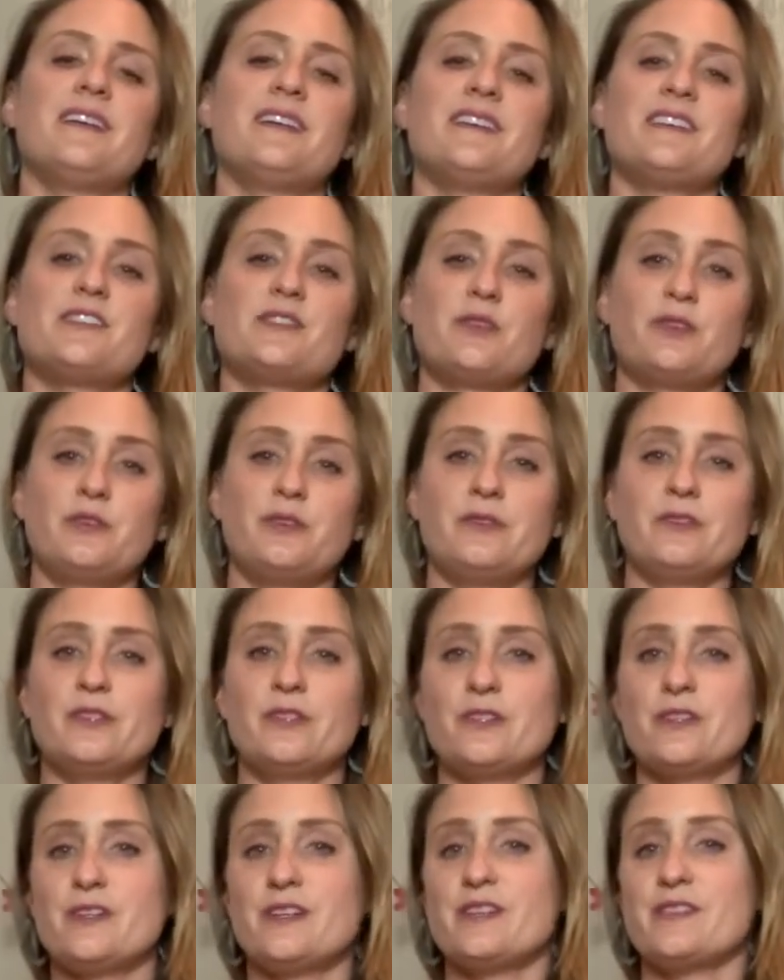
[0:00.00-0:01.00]
So you've
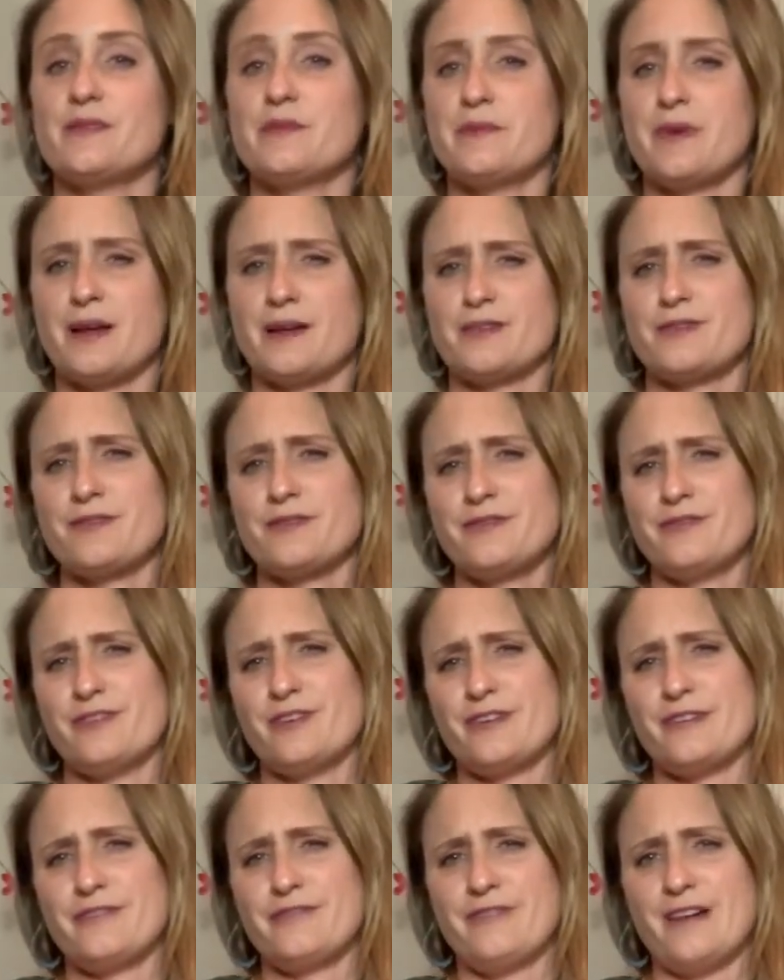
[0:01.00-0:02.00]
learned some actually
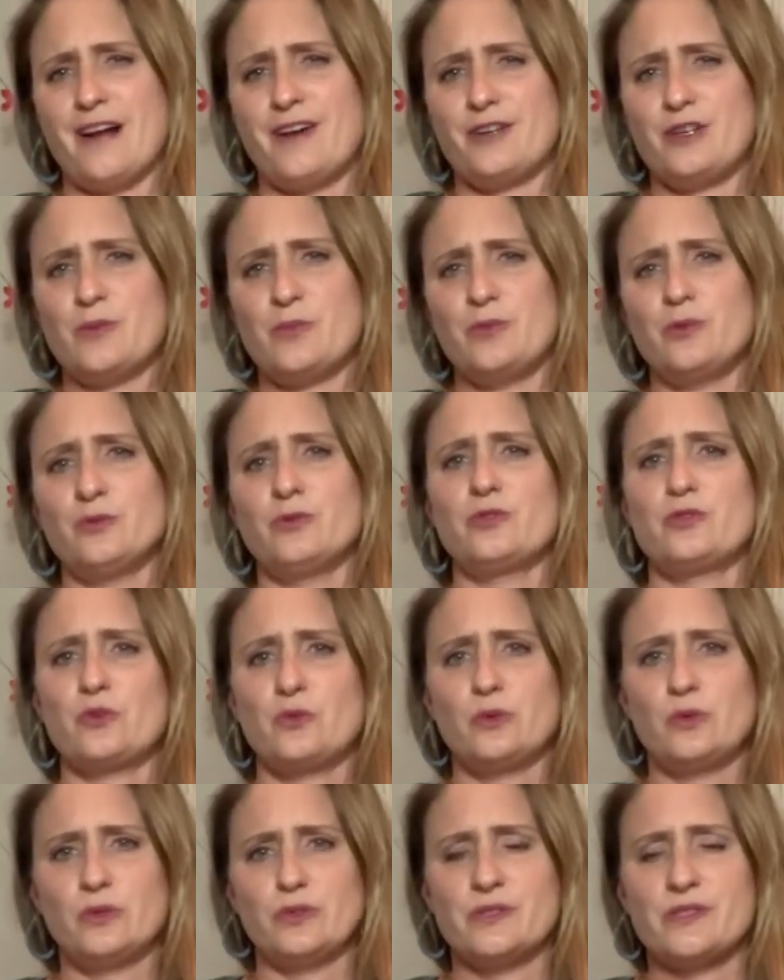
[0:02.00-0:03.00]
very valuable
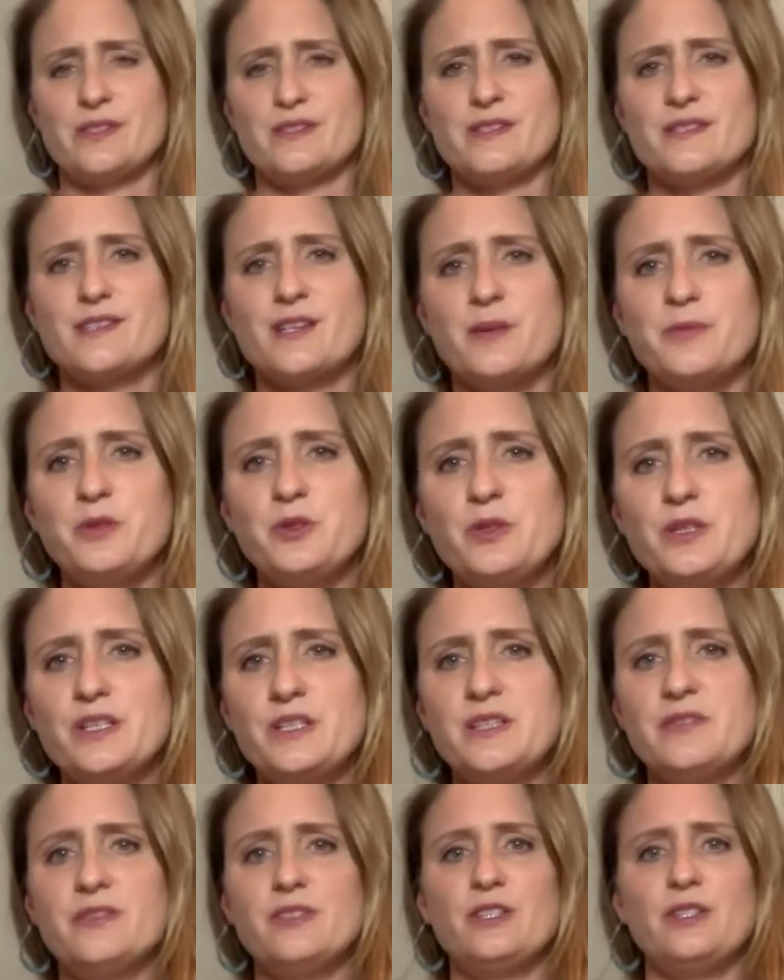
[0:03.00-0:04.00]
tools, and some you can
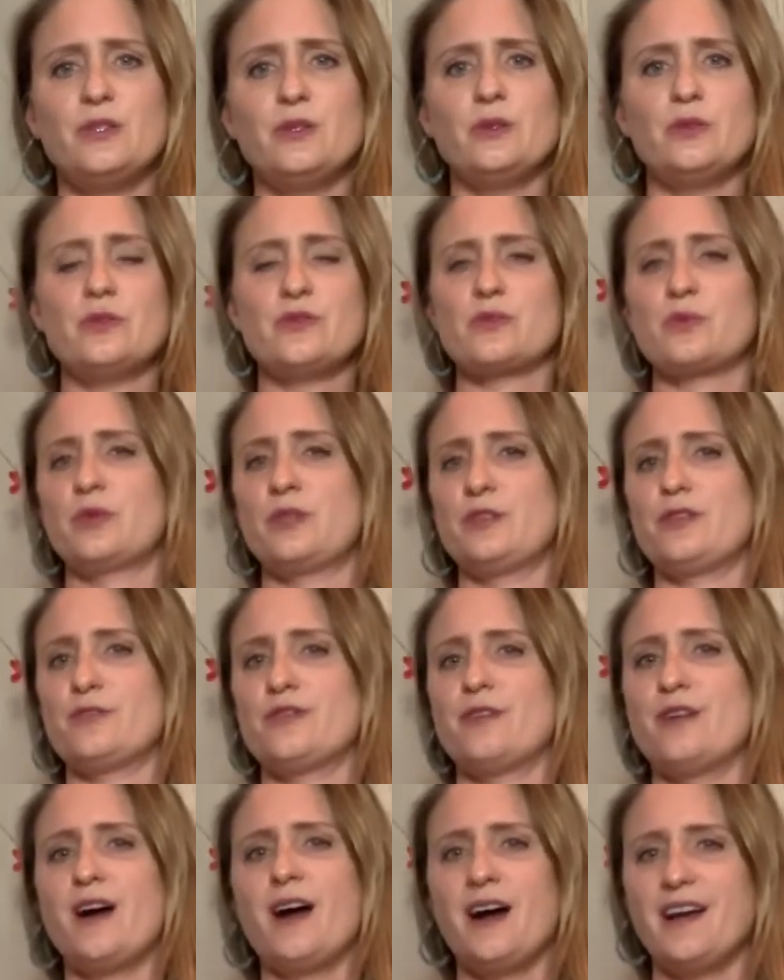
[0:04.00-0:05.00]
even use when you're
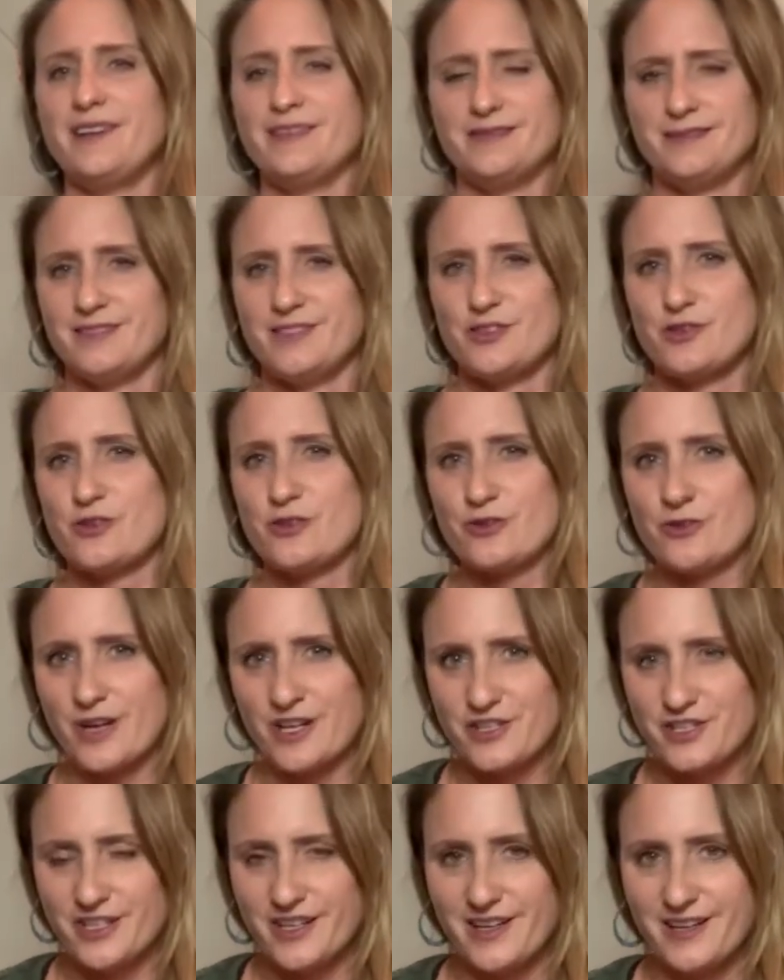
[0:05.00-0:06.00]
not
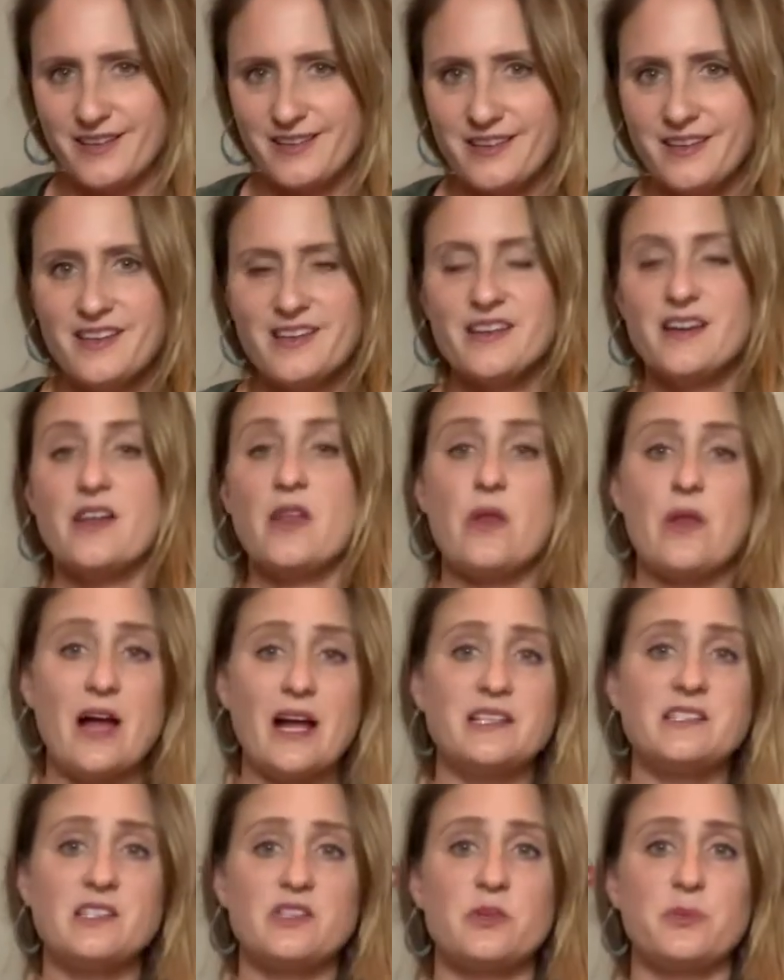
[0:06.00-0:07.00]
stretching, and
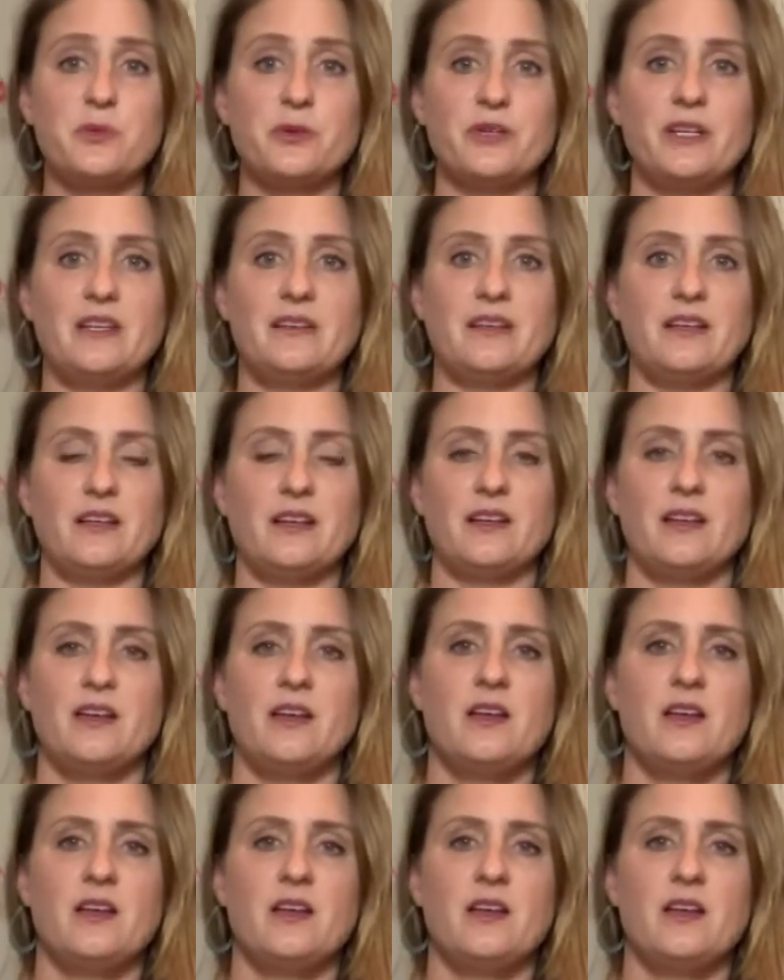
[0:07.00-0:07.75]
that's the breathing.